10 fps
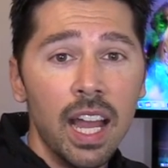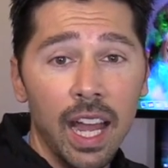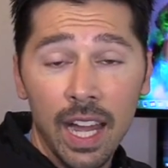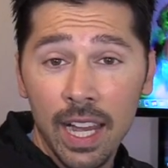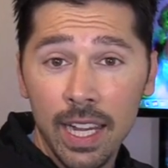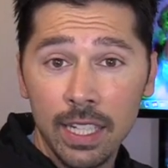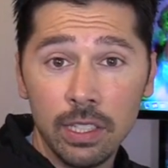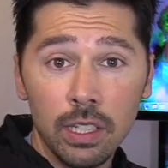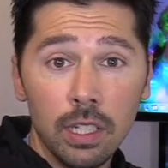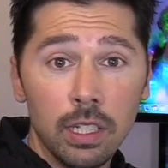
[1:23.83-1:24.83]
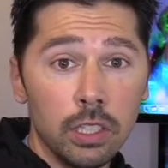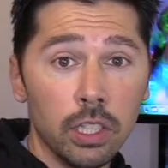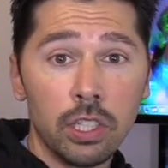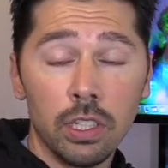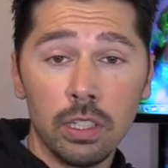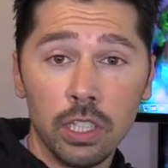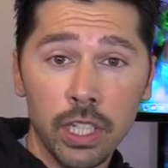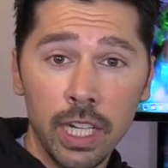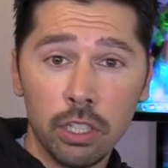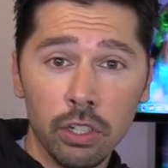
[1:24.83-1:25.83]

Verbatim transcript: and just change